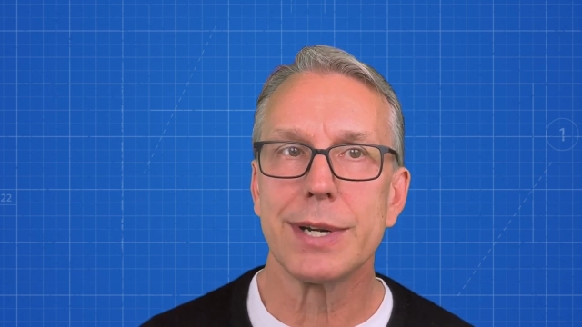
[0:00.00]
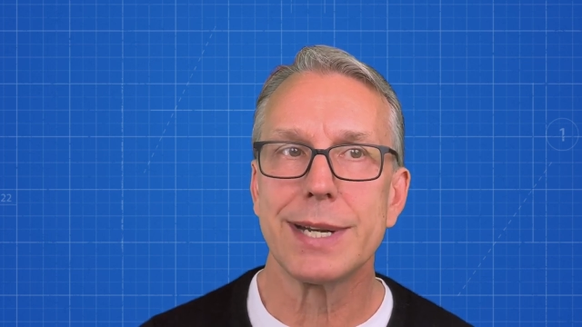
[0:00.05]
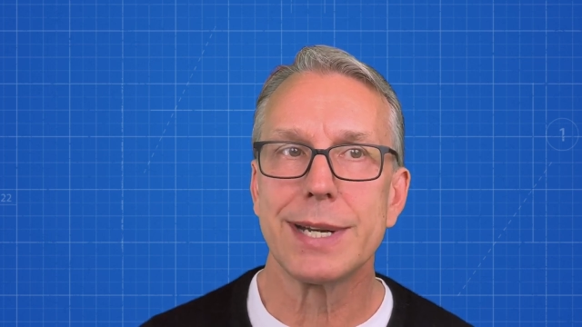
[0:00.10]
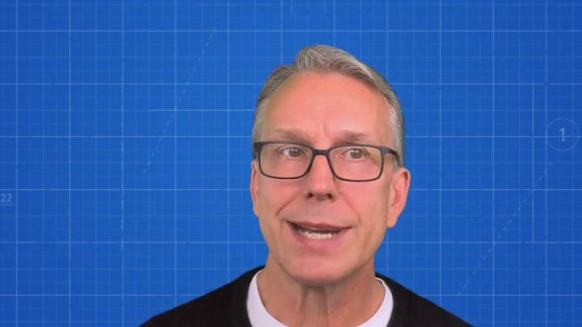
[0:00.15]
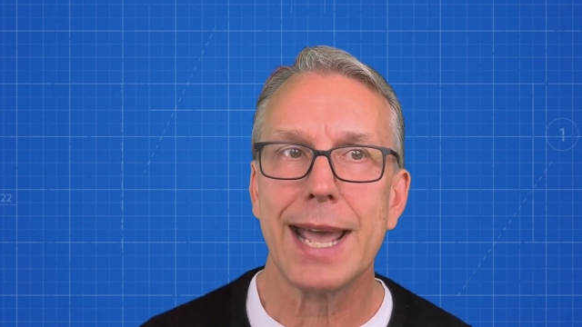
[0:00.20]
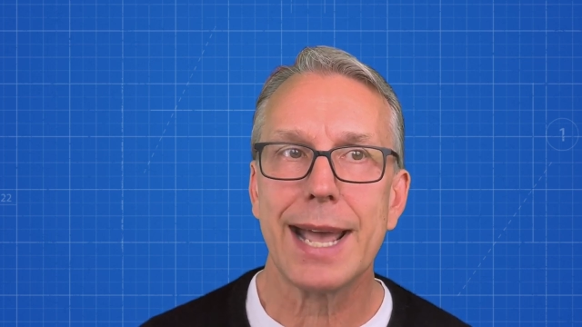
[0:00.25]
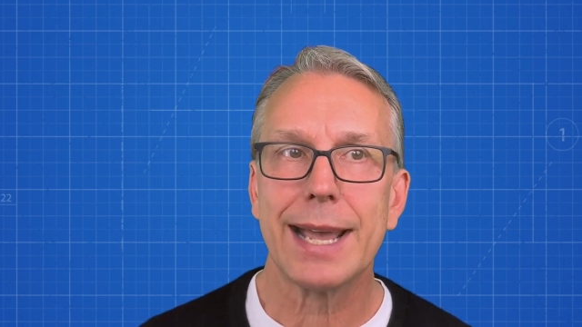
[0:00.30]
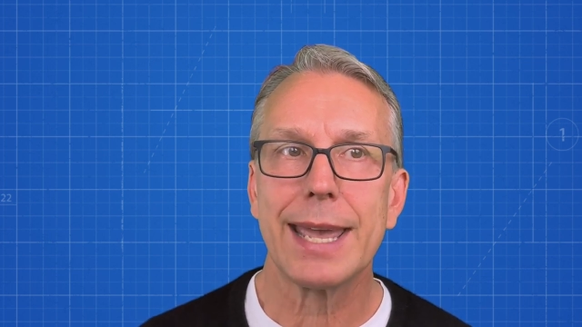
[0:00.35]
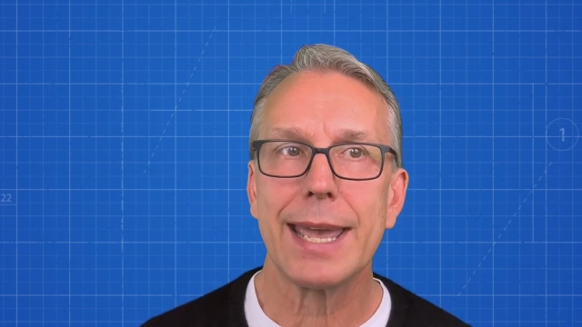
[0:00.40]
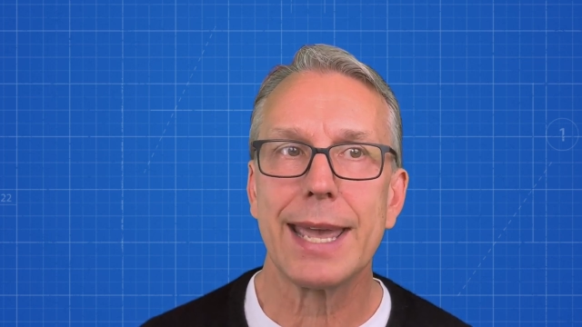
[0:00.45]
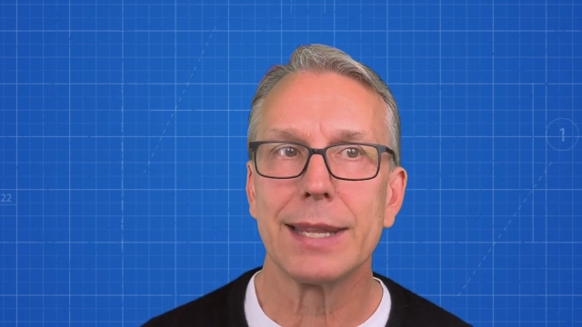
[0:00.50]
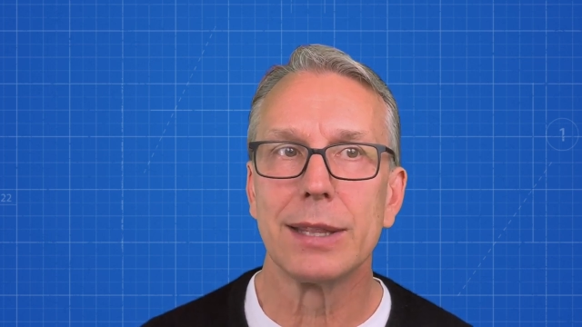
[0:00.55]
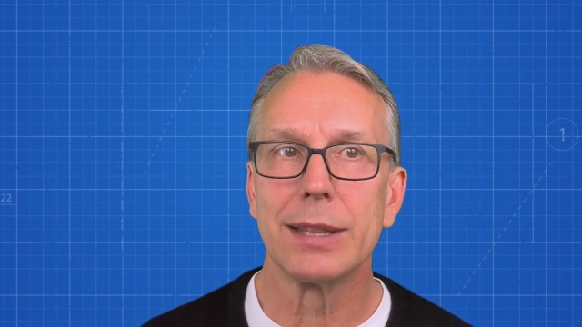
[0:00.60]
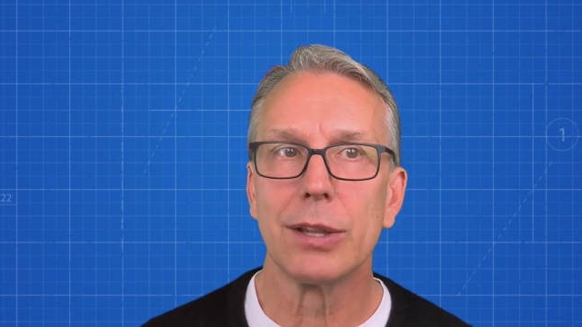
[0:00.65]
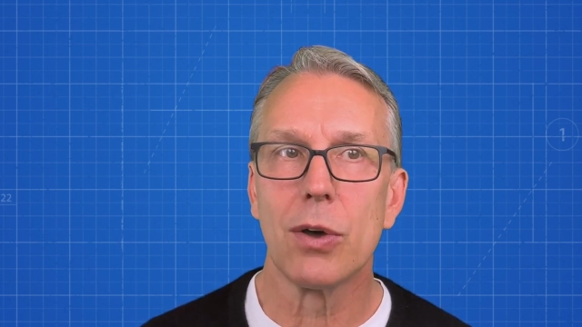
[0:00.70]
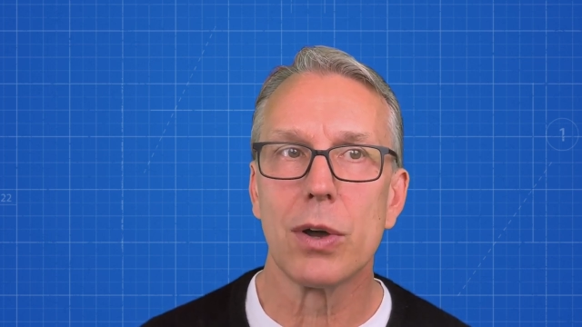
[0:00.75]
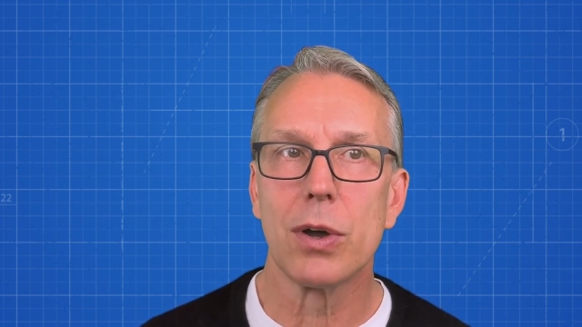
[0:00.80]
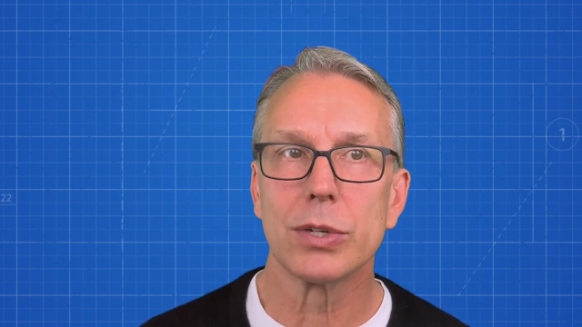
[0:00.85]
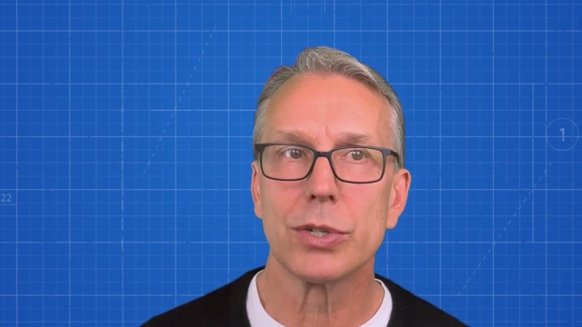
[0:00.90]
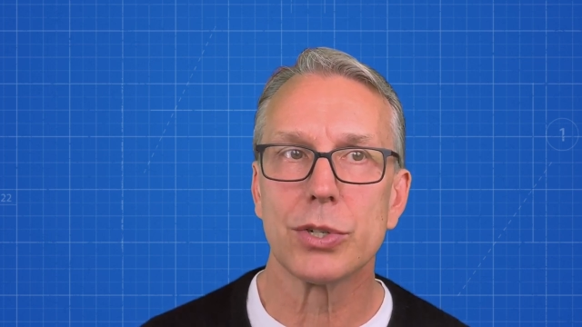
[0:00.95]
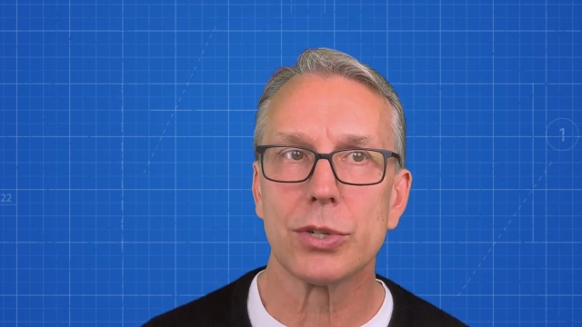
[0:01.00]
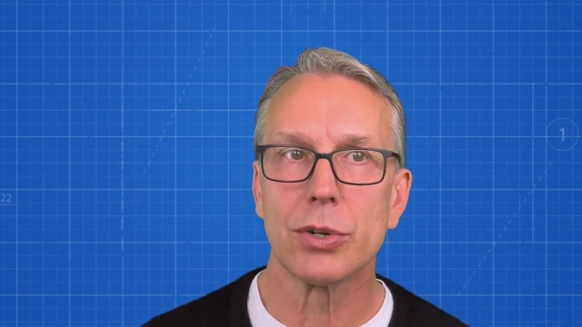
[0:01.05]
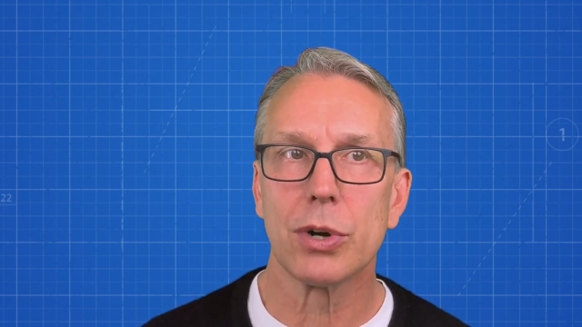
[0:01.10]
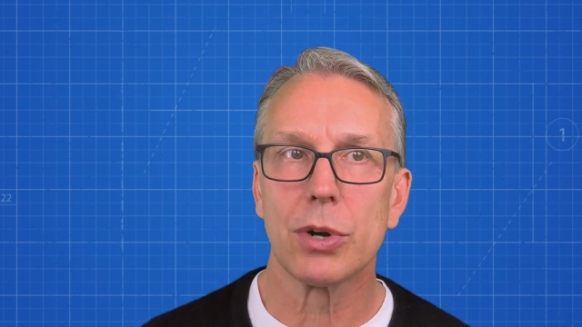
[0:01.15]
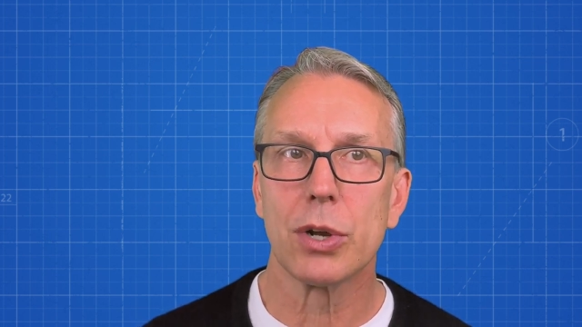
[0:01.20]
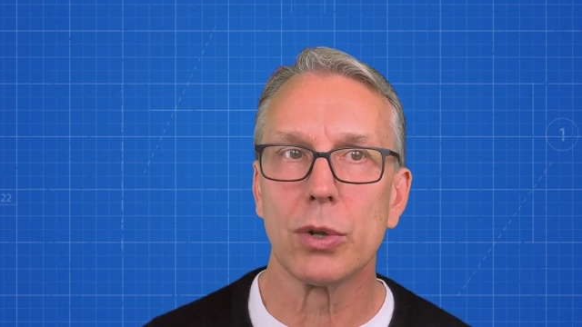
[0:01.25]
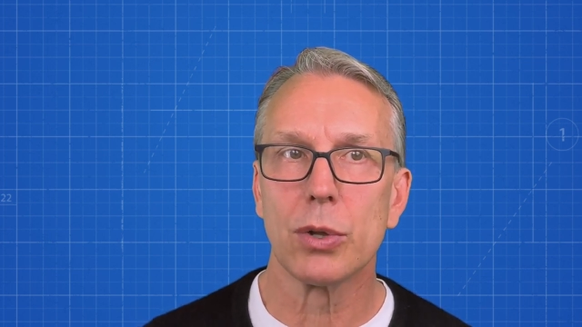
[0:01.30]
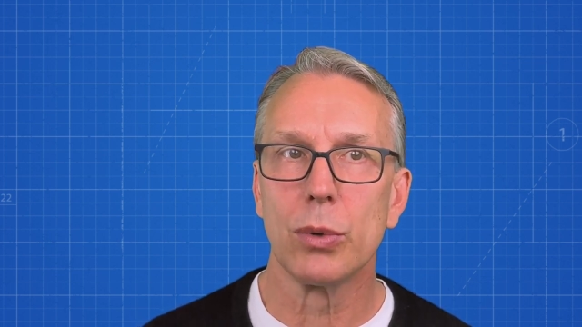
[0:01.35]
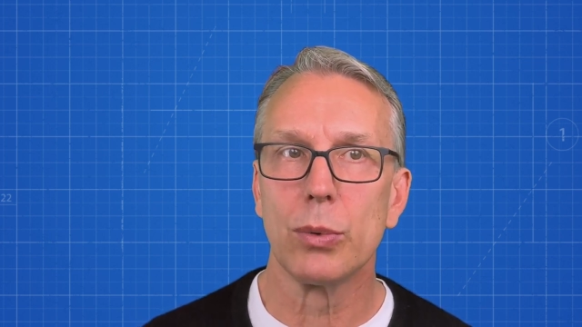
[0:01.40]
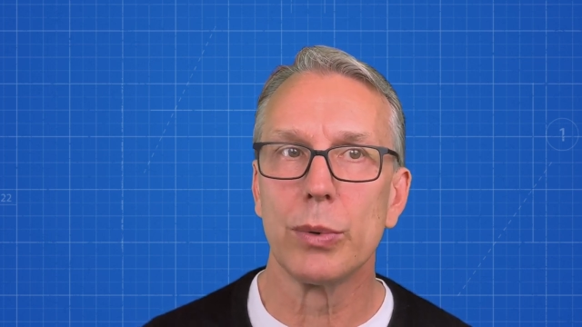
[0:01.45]
decade-long
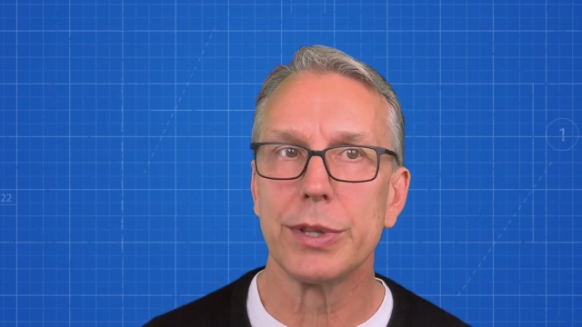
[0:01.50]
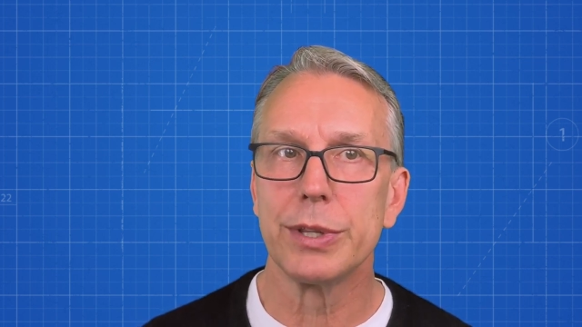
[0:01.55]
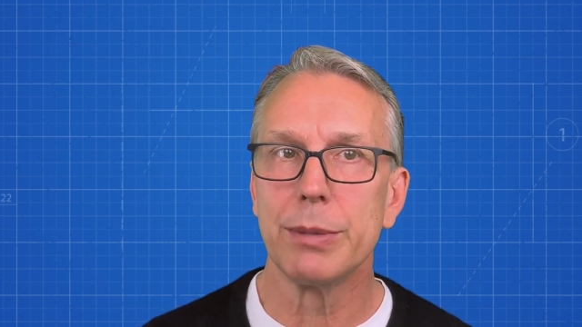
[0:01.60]
struggle with